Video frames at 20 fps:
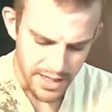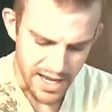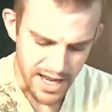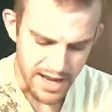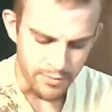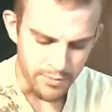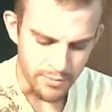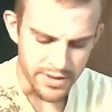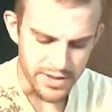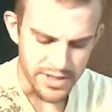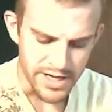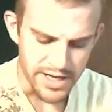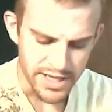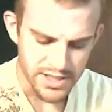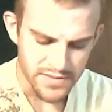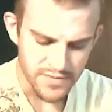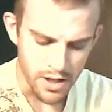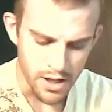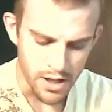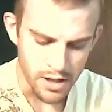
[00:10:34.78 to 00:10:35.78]
And with the
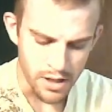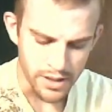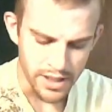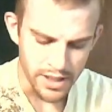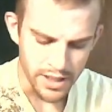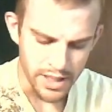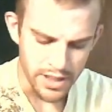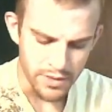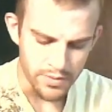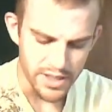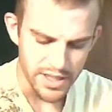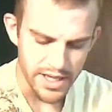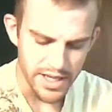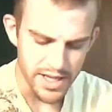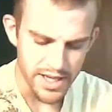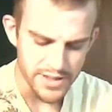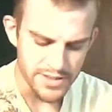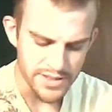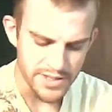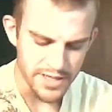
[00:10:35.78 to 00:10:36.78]
next flogging, he would
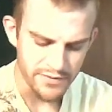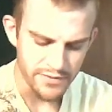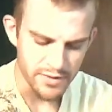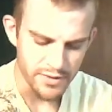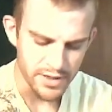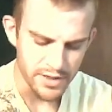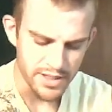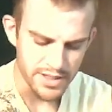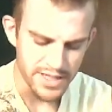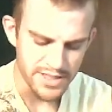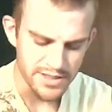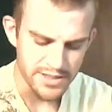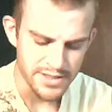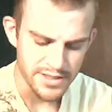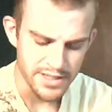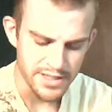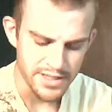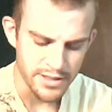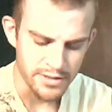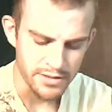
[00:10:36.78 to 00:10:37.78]
again suffer
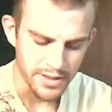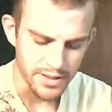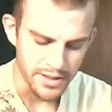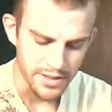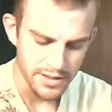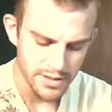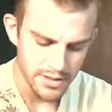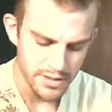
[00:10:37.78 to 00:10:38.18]
unnecessarily.